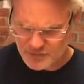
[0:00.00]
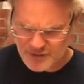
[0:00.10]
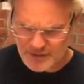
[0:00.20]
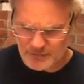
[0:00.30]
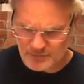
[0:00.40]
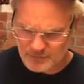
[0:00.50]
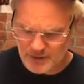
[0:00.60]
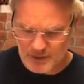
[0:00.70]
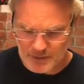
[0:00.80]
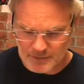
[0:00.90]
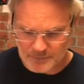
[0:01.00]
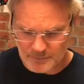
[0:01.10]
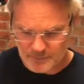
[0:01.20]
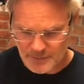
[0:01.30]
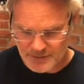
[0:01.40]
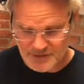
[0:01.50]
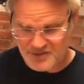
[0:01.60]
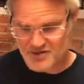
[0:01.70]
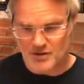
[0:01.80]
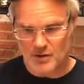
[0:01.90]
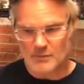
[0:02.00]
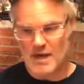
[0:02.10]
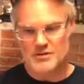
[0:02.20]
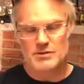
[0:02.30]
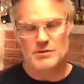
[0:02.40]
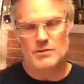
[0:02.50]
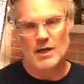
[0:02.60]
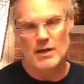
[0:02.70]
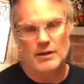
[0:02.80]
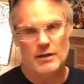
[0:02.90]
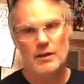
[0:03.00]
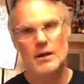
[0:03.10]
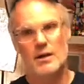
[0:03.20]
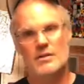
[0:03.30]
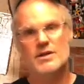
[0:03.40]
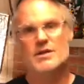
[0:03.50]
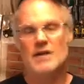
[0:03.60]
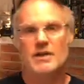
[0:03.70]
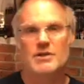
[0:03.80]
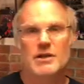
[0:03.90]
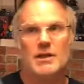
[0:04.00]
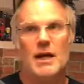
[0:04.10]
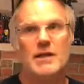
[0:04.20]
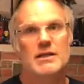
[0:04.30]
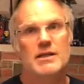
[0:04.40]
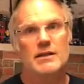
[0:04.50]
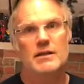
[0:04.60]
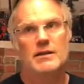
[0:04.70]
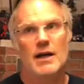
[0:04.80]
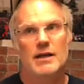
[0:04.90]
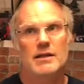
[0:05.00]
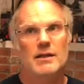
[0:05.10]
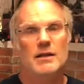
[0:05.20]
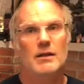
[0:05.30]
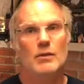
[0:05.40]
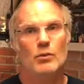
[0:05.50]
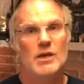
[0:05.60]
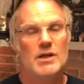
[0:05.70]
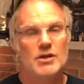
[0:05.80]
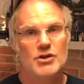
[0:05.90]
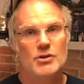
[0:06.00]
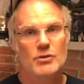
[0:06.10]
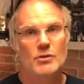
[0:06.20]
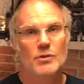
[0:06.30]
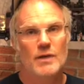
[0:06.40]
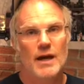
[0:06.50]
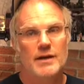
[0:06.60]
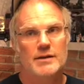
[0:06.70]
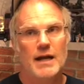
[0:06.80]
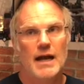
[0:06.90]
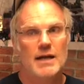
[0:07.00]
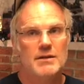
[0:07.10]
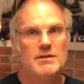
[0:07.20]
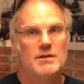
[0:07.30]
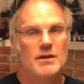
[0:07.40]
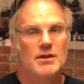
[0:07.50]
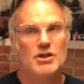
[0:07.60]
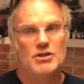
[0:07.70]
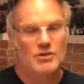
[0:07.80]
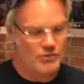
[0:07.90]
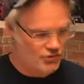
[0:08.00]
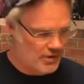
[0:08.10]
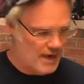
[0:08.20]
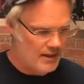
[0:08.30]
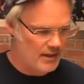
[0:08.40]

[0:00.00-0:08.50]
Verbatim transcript: title. Um, I think it's just called Masters of Reality. This is actually a 1990 reissue that adds an additional track